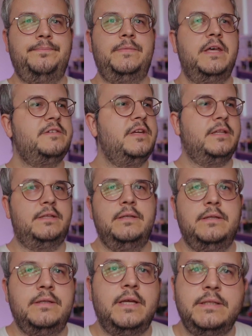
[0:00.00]
That's it,
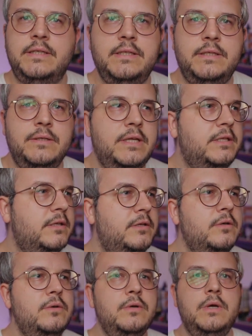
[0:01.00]
nothing you need to
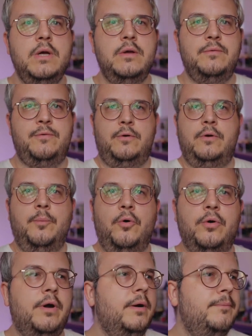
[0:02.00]
do
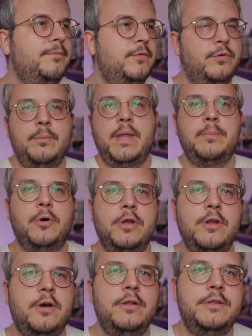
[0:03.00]
furthermore. From that
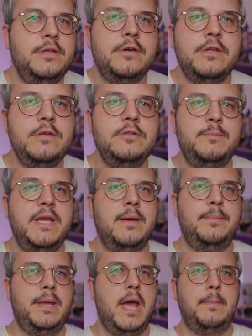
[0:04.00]
point on, you can use
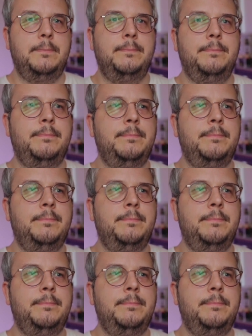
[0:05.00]
PNPM.